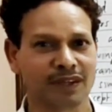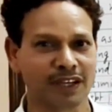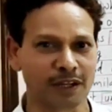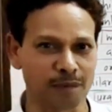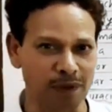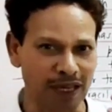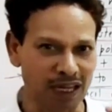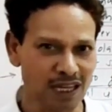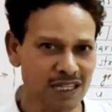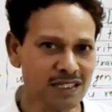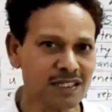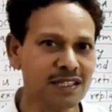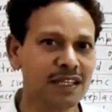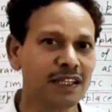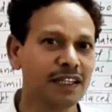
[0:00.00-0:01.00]
It
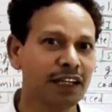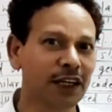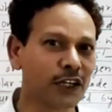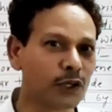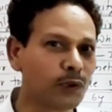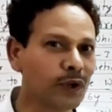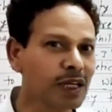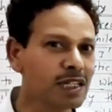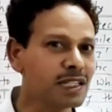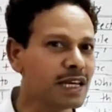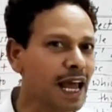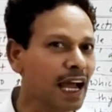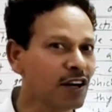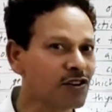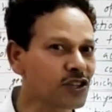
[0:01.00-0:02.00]
means in today's
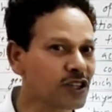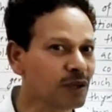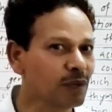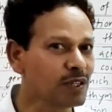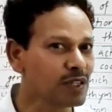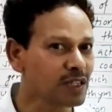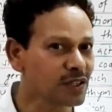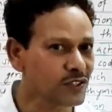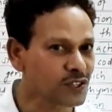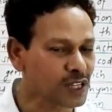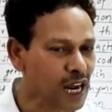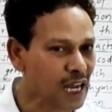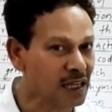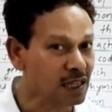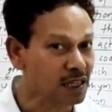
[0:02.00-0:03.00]
lecture, which is
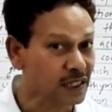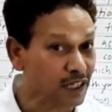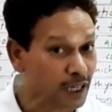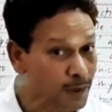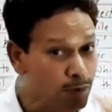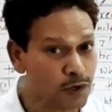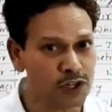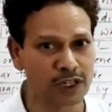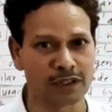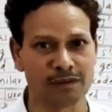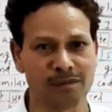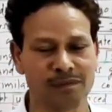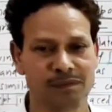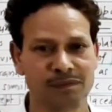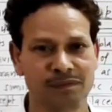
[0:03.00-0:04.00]

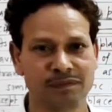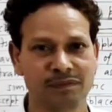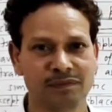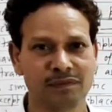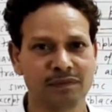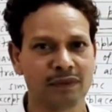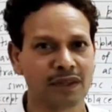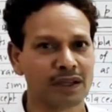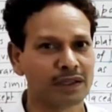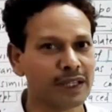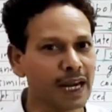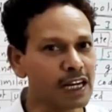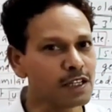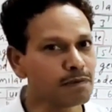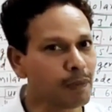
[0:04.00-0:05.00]
transcription,
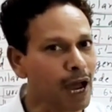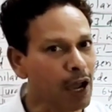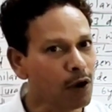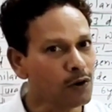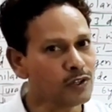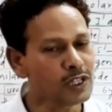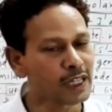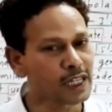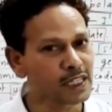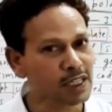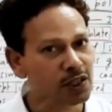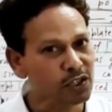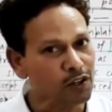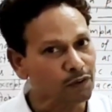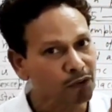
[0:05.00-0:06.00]
that is
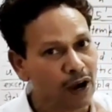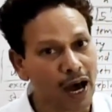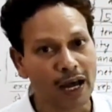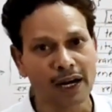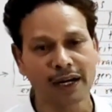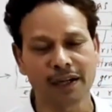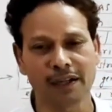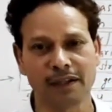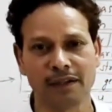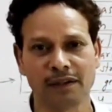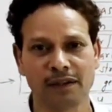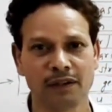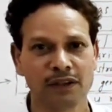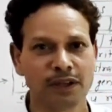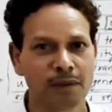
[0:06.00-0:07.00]
biogenesis of RNA,
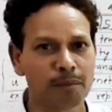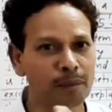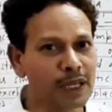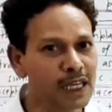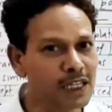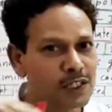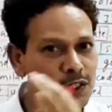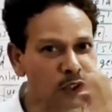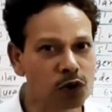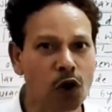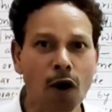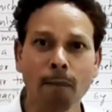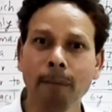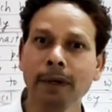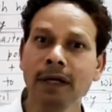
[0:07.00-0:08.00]
means
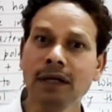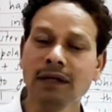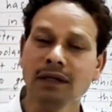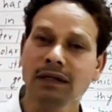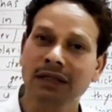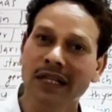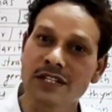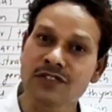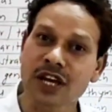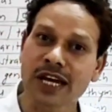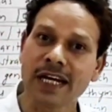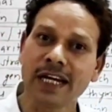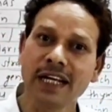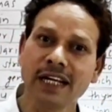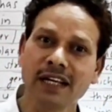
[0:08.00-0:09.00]
copying the
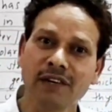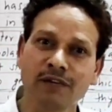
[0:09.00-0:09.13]
genetic